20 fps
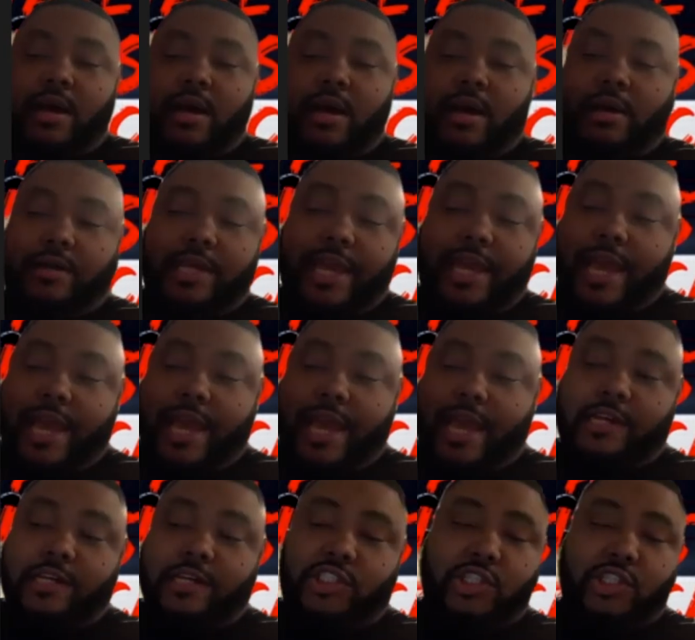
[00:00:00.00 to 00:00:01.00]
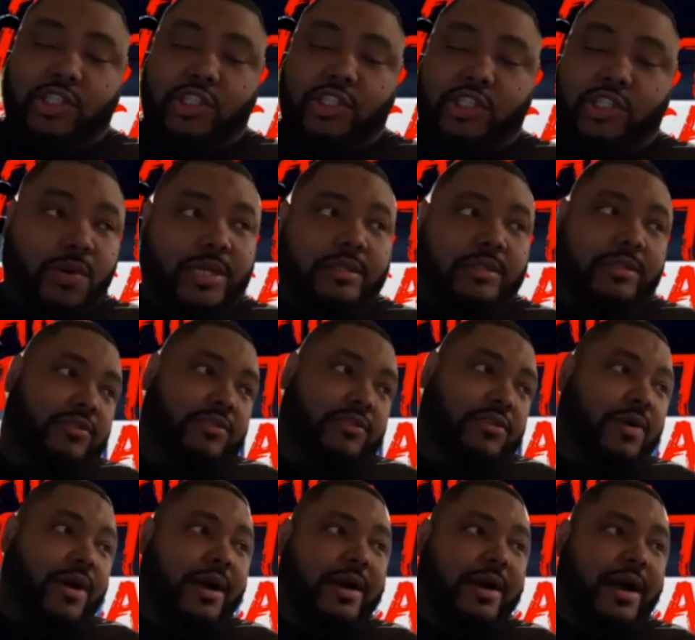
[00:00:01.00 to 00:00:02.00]
uh, they had good showings,
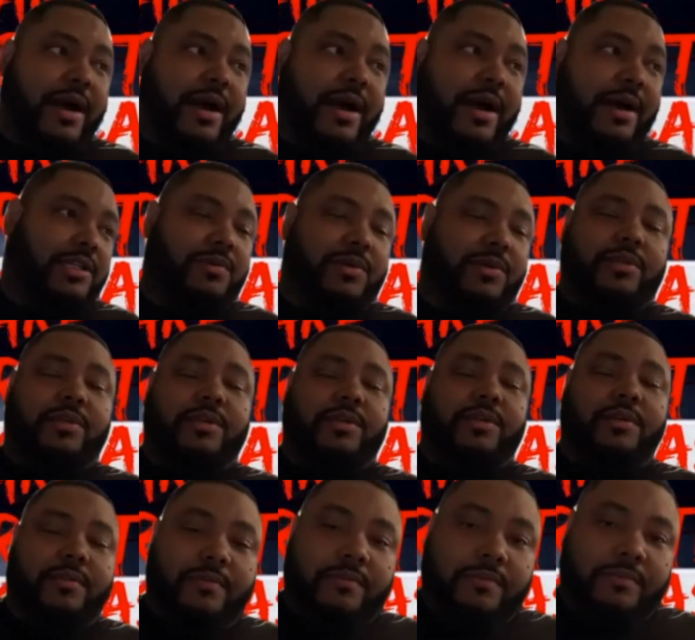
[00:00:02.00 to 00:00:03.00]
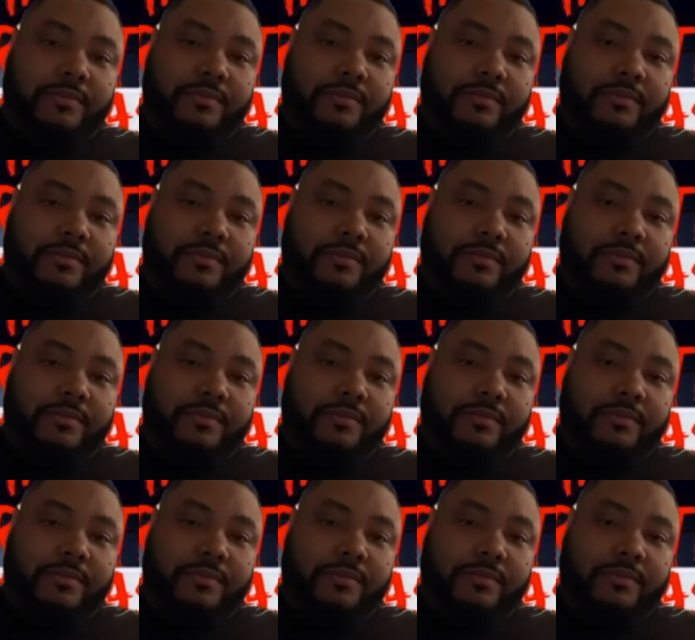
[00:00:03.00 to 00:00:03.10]
so I, I was good with it.